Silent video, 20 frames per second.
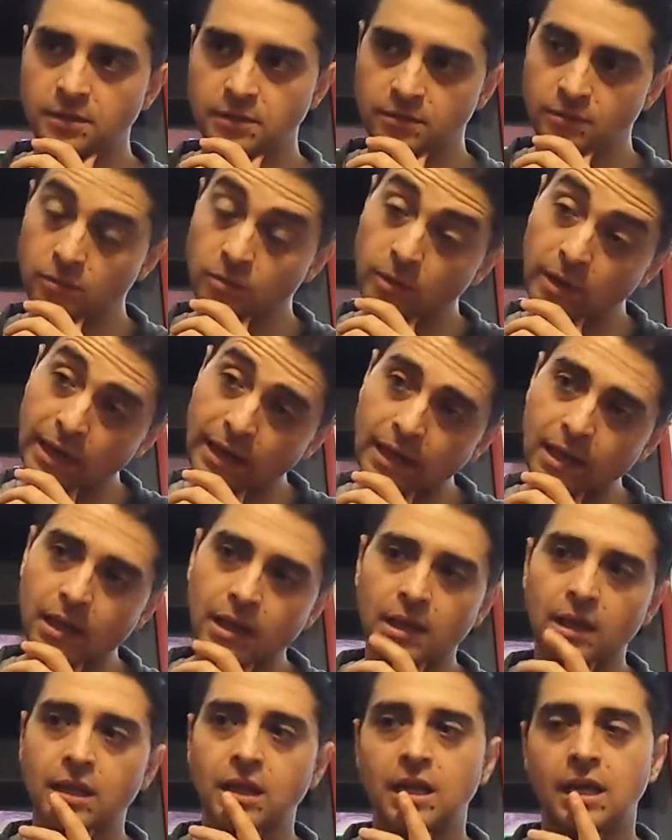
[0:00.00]

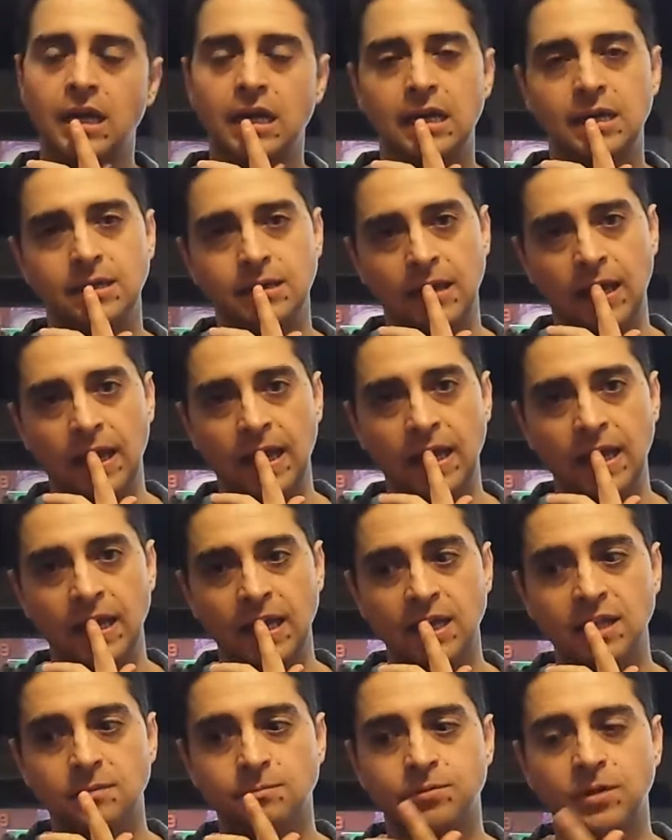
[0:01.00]
Well,
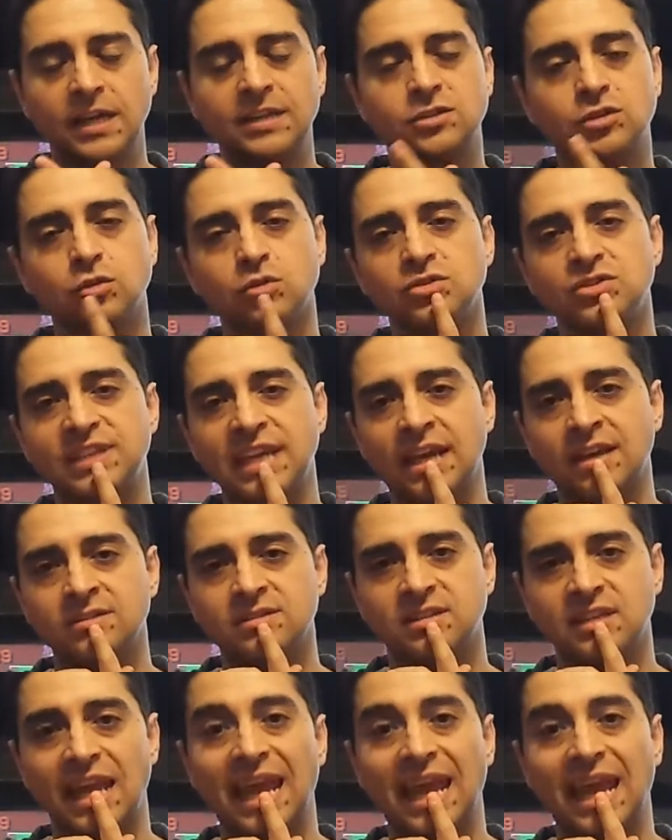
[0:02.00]
price goes down to